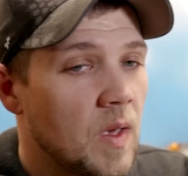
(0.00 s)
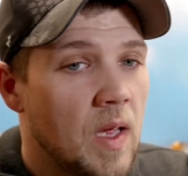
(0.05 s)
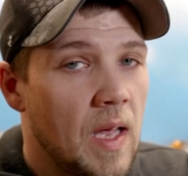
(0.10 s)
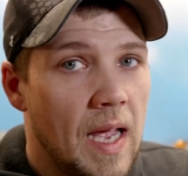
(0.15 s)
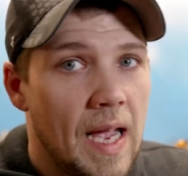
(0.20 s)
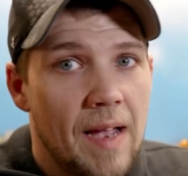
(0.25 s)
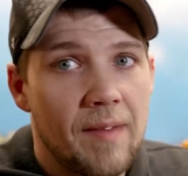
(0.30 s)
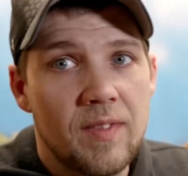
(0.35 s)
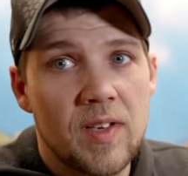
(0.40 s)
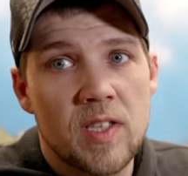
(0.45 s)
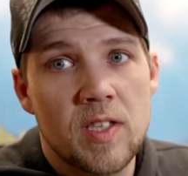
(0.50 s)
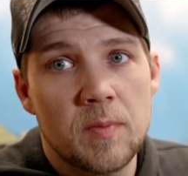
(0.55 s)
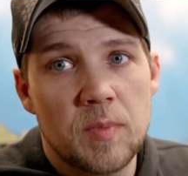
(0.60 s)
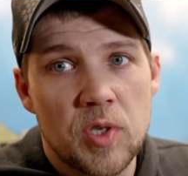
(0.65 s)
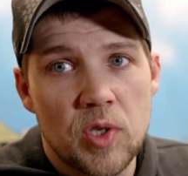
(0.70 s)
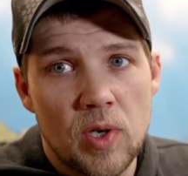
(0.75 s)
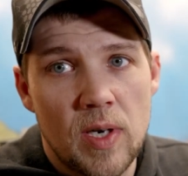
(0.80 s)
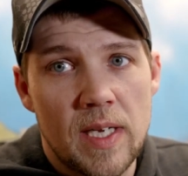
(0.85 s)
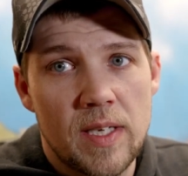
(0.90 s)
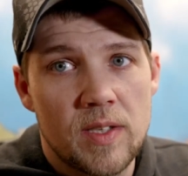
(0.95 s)
Having some
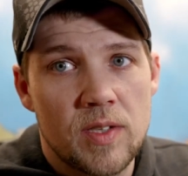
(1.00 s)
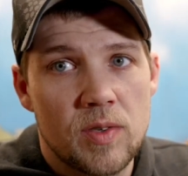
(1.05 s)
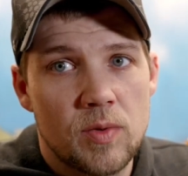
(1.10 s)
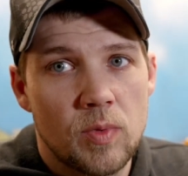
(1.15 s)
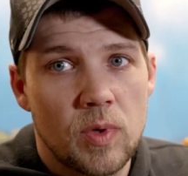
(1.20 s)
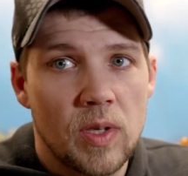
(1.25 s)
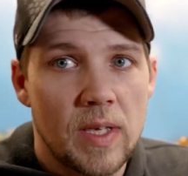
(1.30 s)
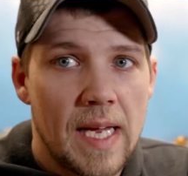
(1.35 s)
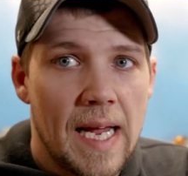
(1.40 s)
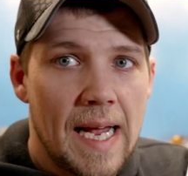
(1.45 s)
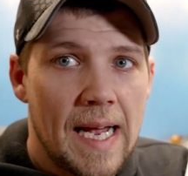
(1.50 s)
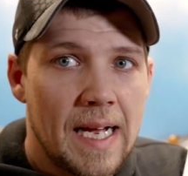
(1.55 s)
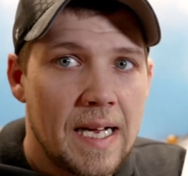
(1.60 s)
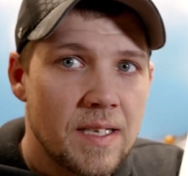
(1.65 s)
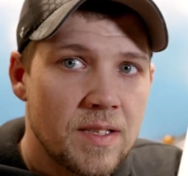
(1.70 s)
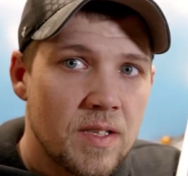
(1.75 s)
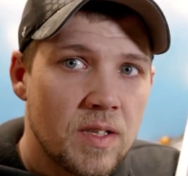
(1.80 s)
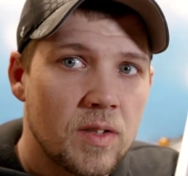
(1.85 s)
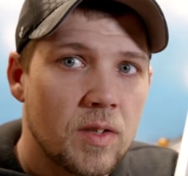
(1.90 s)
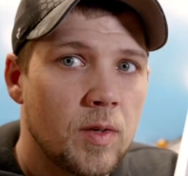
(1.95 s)
straights really
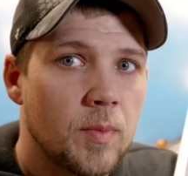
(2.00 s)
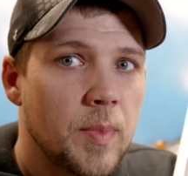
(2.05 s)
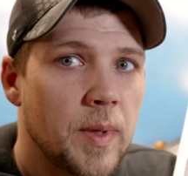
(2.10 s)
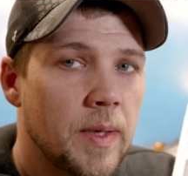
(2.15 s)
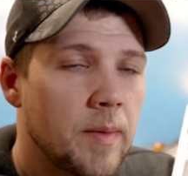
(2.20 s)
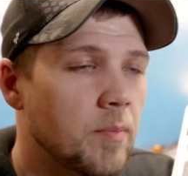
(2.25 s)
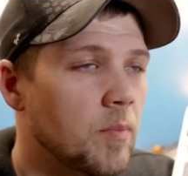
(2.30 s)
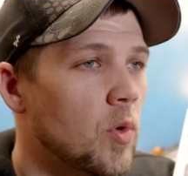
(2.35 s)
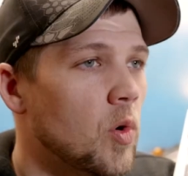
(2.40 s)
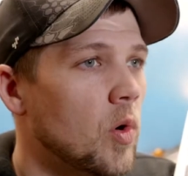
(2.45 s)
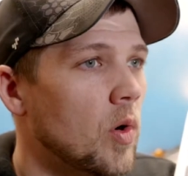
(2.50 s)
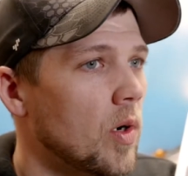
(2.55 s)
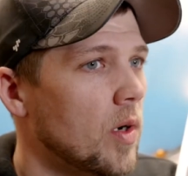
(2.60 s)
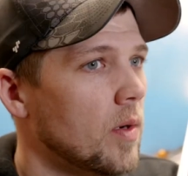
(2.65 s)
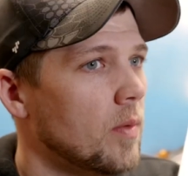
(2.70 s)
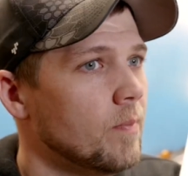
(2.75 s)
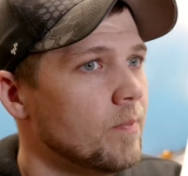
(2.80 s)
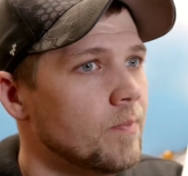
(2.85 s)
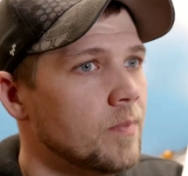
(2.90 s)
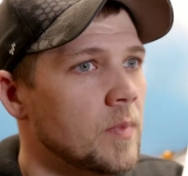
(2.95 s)
adds a little bit
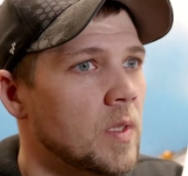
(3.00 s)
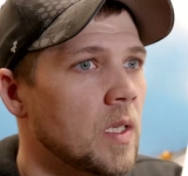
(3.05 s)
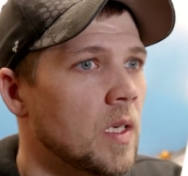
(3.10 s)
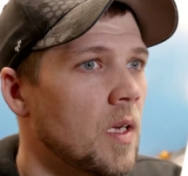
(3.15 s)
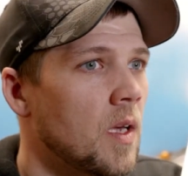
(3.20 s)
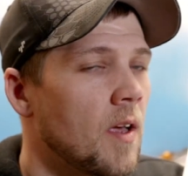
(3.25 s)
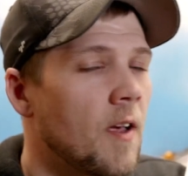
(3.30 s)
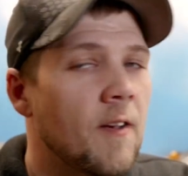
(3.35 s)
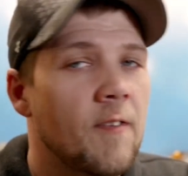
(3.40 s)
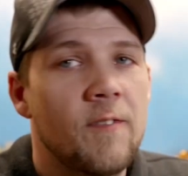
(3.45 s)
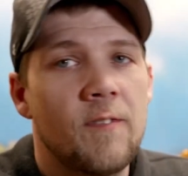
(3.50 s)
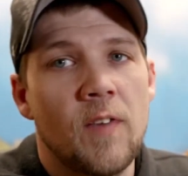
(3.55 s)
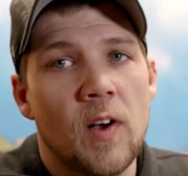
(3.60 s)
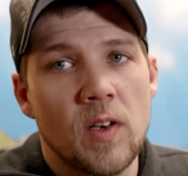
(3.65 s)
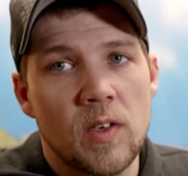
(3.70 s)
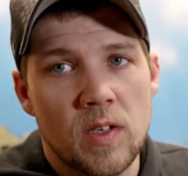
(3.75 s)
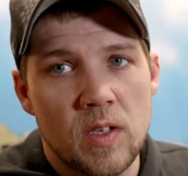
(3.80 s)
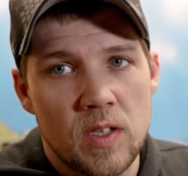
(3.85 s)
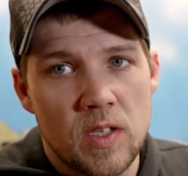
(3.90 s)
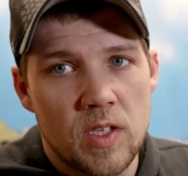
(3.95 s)
more
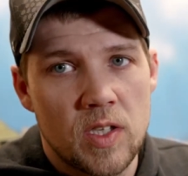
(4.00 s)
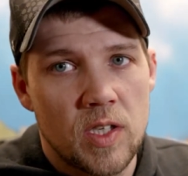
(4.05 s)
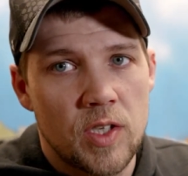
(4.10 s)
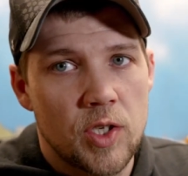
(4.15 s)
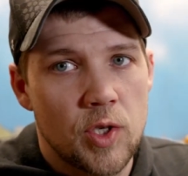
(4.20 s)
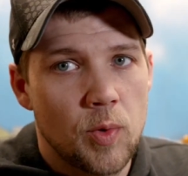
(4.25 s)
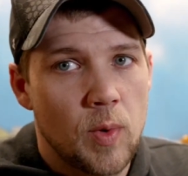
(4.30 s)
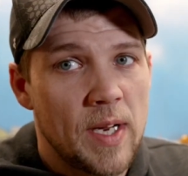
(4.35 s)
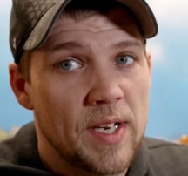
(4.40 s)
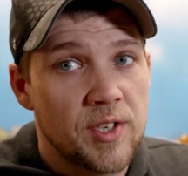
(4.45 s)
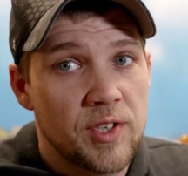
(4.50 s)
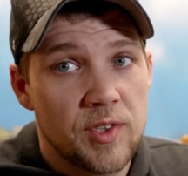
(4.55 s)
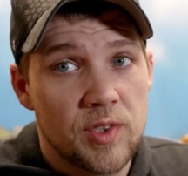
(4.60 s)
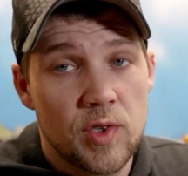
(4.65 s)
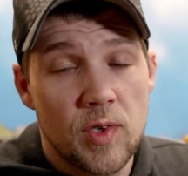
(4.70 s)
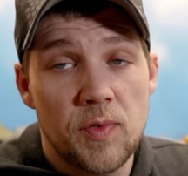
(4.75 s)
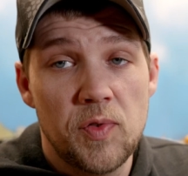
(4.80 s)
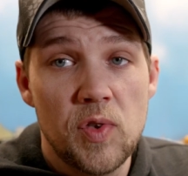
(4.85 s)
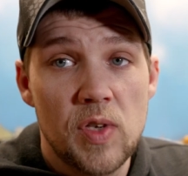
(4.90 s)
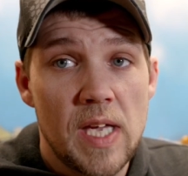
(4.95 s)
fun to the situation. So
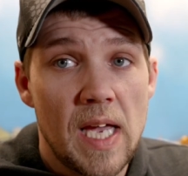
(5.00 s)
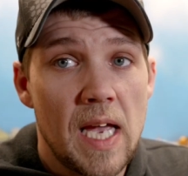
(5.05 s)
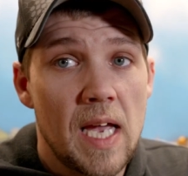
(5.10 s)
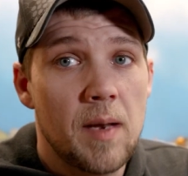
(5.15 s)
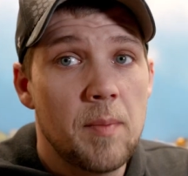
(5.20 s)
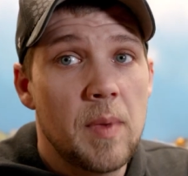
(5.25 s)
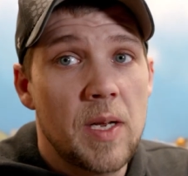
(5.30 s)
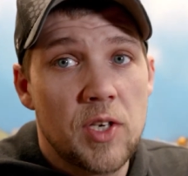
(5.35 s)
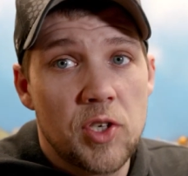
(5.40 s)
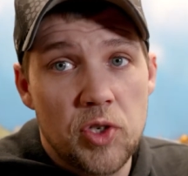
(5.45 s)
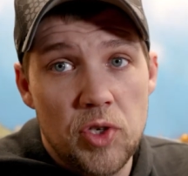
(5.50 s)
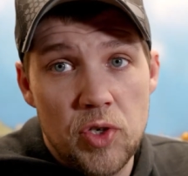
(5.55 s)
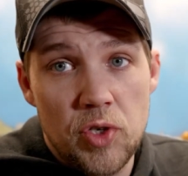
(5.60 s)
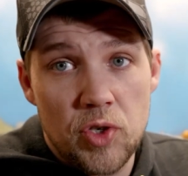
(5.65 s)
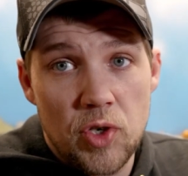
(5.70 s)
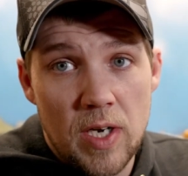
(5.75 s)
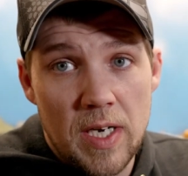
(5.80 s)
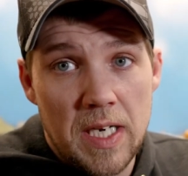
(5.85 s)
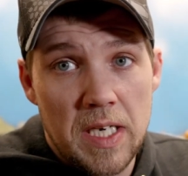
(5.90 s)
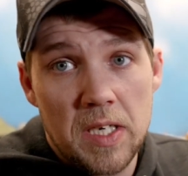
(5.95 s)
if you can, make sure you
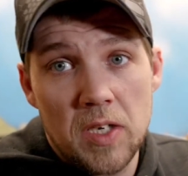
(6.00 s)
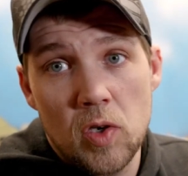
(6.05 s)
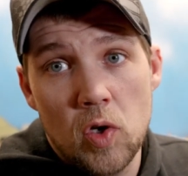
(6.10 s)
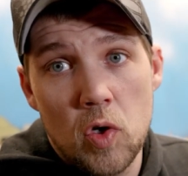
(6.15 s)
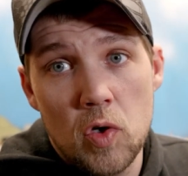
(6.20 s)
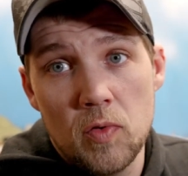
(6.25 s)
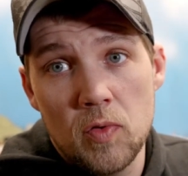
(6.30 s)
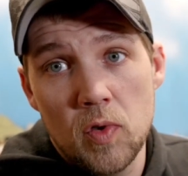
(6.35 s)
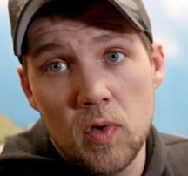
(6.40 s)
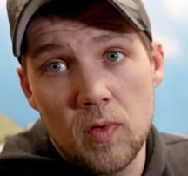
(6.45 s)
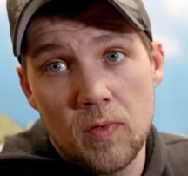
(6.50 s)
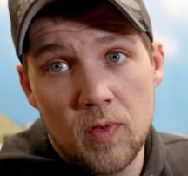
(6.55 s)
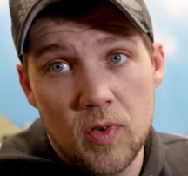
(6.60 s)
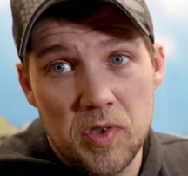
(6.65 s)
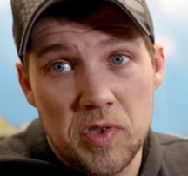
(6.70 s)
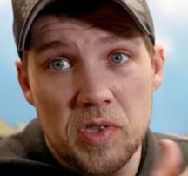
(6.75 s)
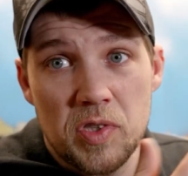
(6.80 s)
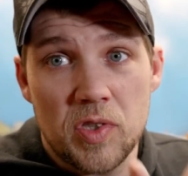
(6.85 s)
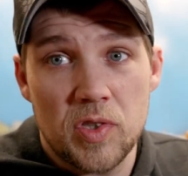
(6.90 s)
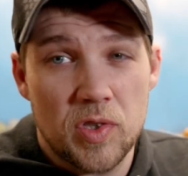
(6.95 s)
try to get an oval
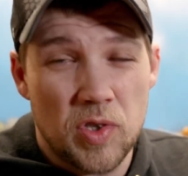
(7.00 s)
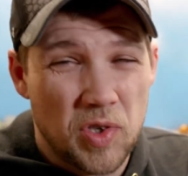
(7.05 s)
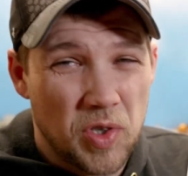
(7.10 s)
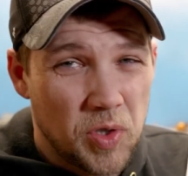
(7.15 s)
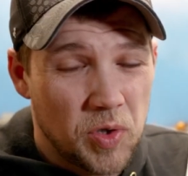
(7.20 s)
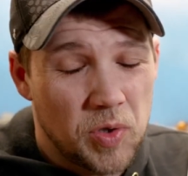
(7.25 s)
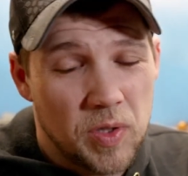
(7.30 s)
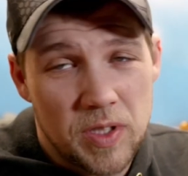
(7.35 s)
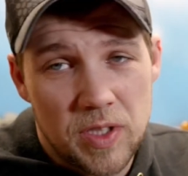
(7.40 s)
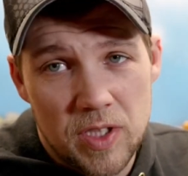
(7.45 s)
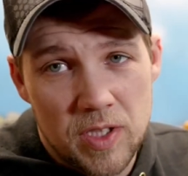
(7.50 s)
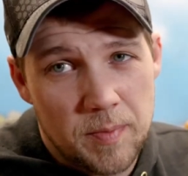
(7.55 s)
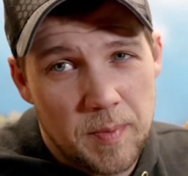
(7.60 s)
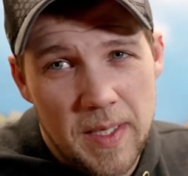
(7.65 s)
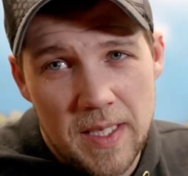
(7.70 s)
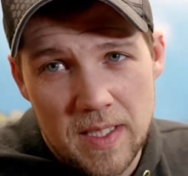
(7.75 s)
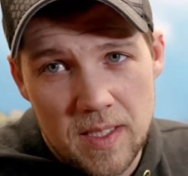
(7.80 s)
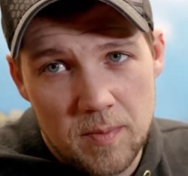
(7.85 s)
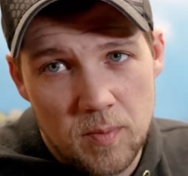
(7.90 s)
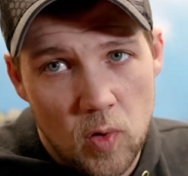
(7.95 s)
versus a circle. It just
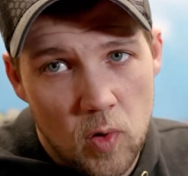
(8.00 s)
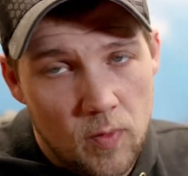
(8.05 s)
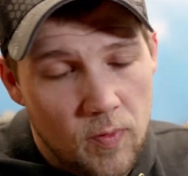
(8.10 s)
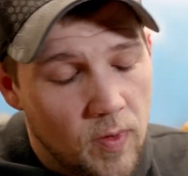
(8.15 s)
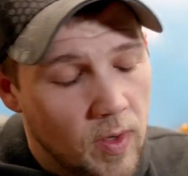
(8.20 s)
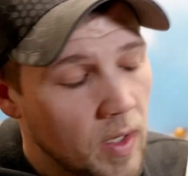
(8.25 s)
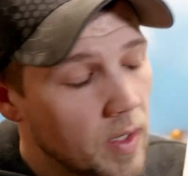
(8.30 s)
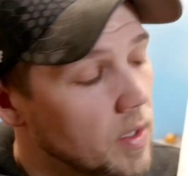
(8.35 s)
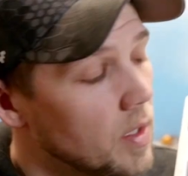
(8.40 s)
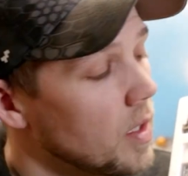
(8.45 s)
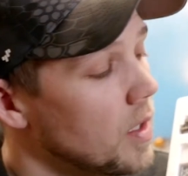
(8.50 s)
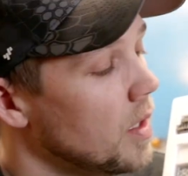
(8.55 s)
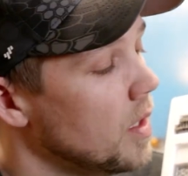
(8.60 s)
makes it more fun.